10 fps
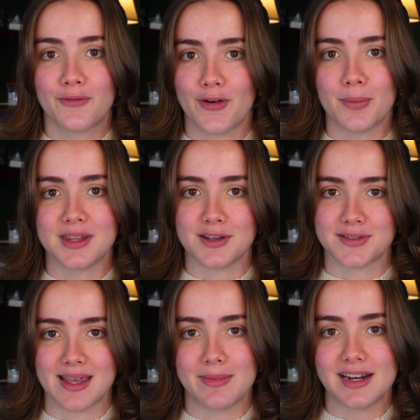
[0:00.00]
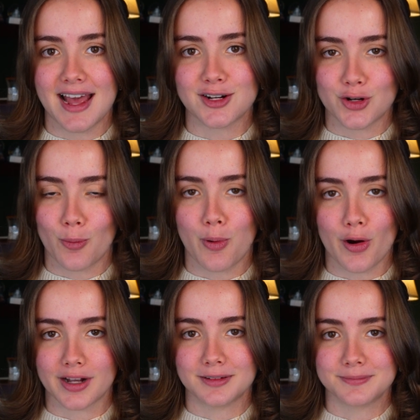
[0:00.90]
from the Yosemite National
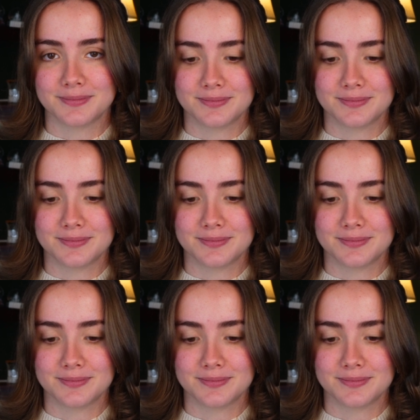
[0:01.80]
Park.